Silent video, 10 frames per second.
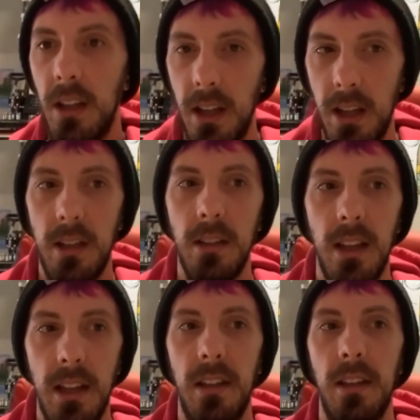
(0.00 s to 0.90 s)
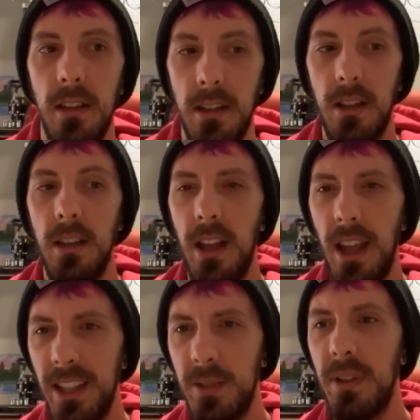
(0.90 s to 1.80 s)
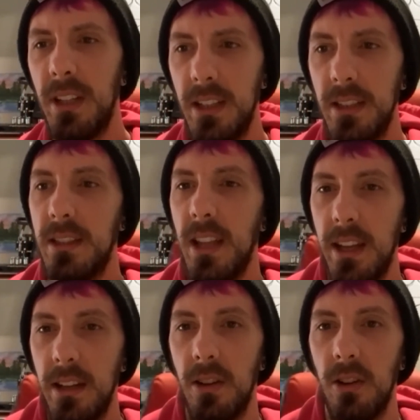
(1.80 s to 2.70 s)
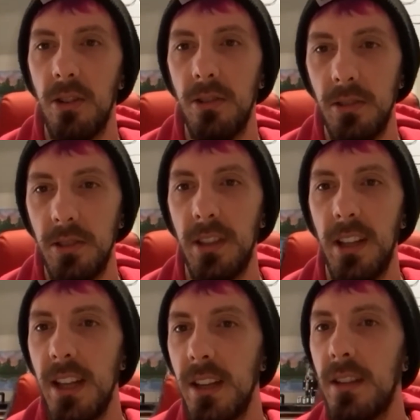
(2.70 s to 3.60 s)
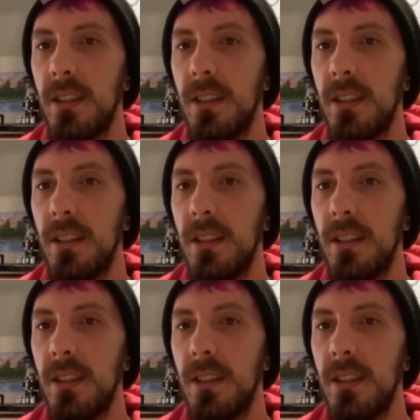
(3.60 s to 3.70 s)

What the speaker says: And like, it's been an insane hurdle to like